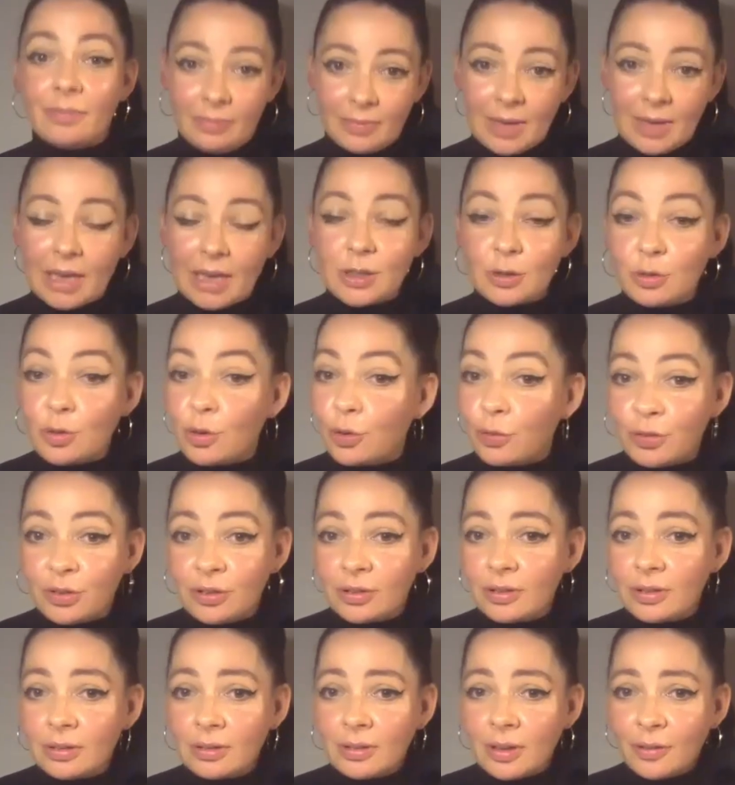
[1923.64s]
I don't know if
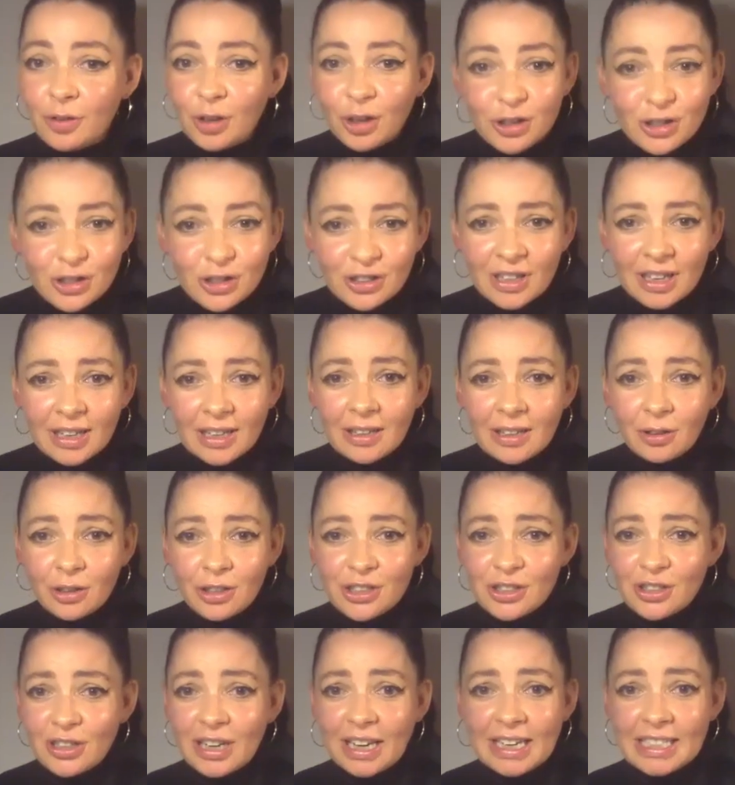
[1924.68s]
if you're doing any, are you
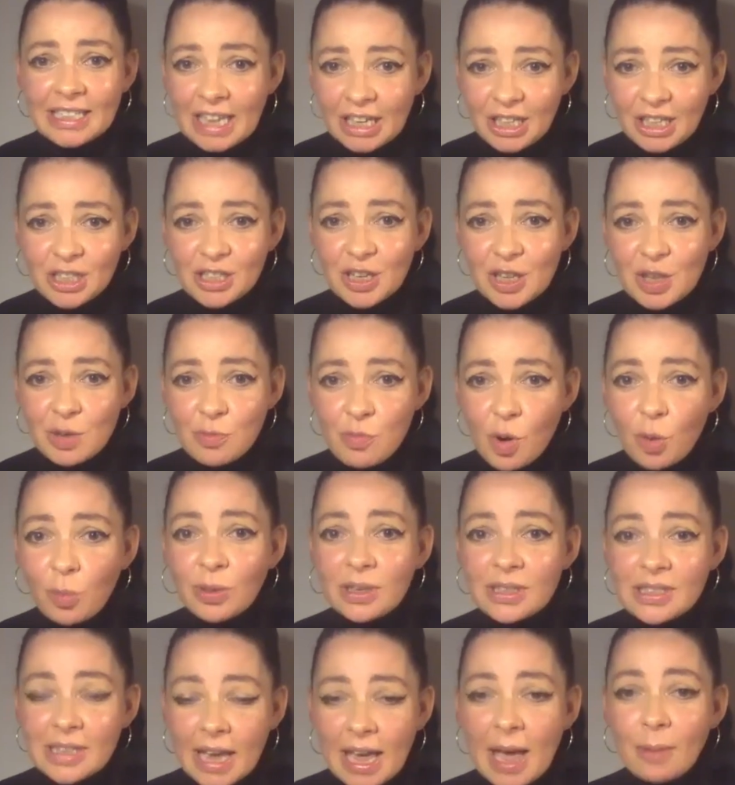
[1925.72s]
doing any teaching at the
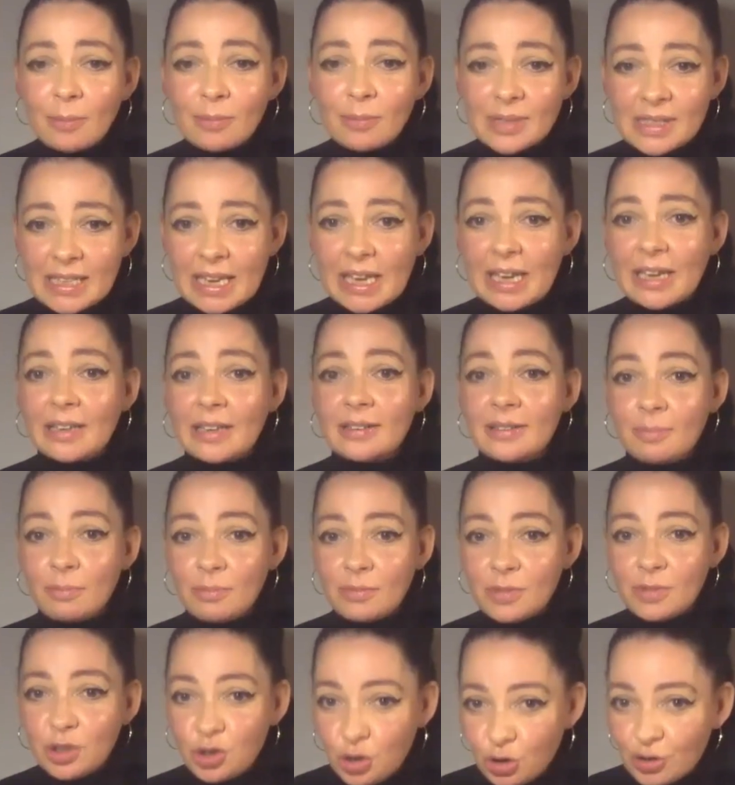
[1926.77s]
moment? I am seeing
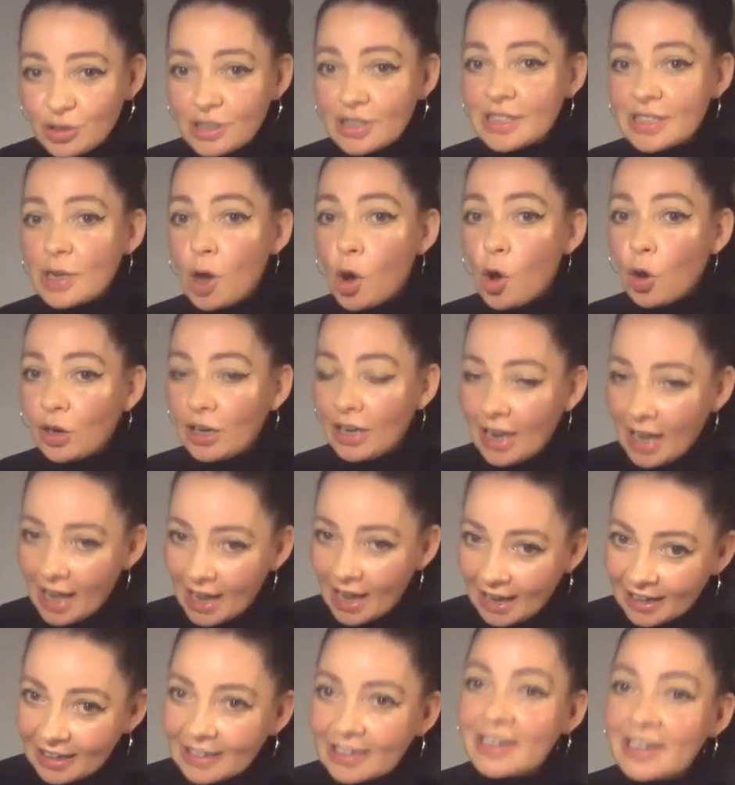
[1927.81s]
students
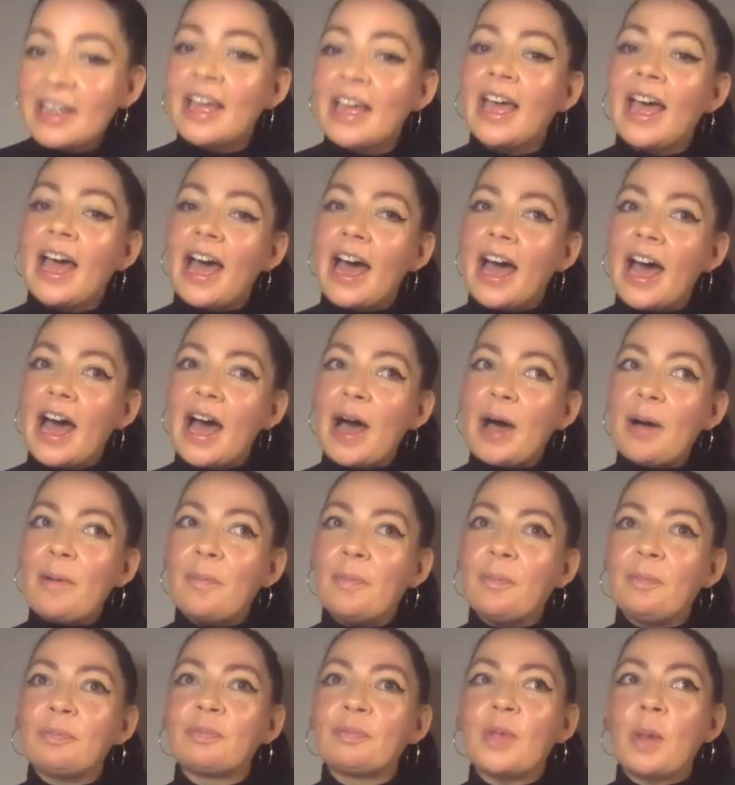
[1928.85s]
online,
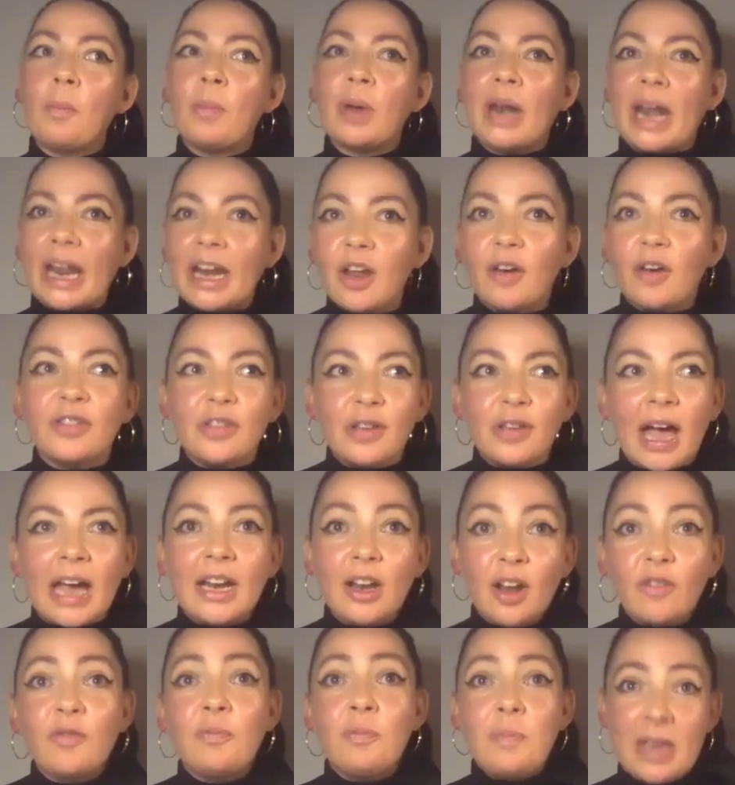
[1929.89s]
um, but I love I
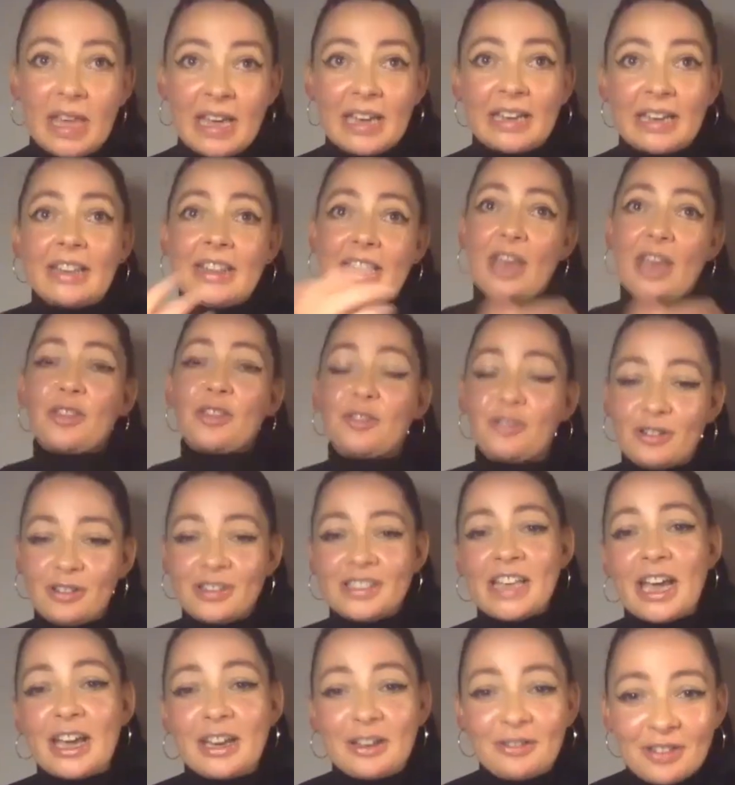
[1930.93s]
love being at the other
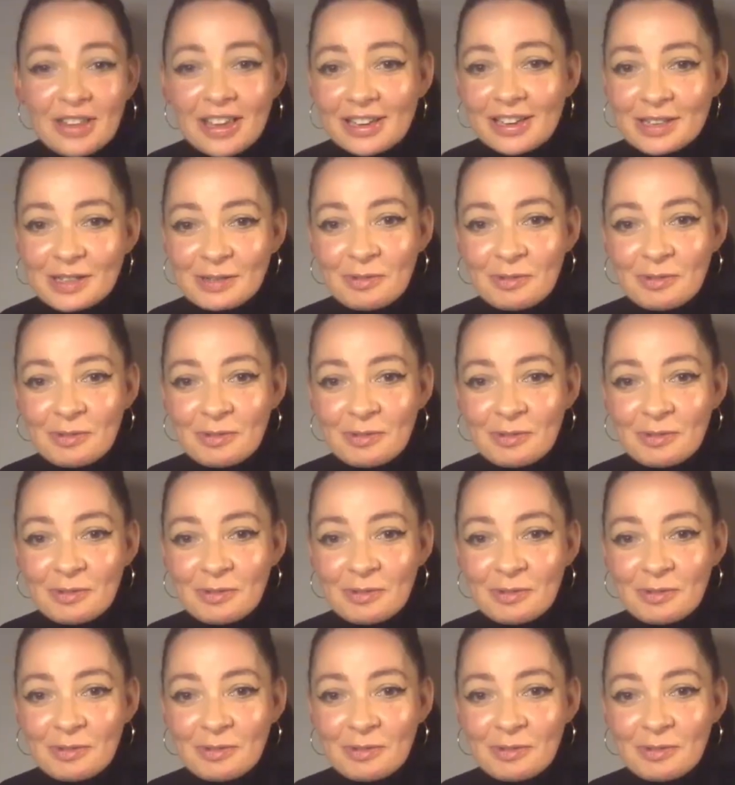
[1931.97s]
side of that as